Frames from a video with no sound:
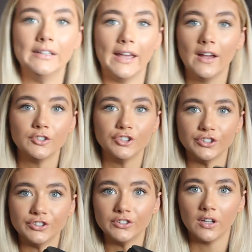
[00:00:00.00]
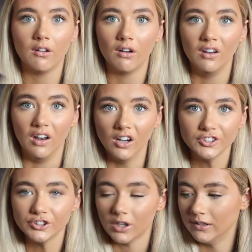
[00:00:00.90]
They are just
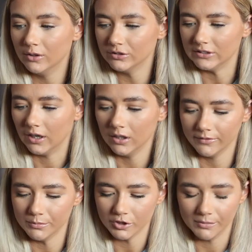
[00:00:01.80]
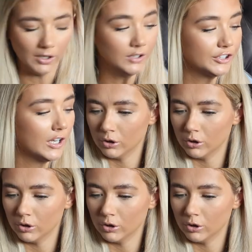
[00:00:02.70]
lush. I honestly love them so much.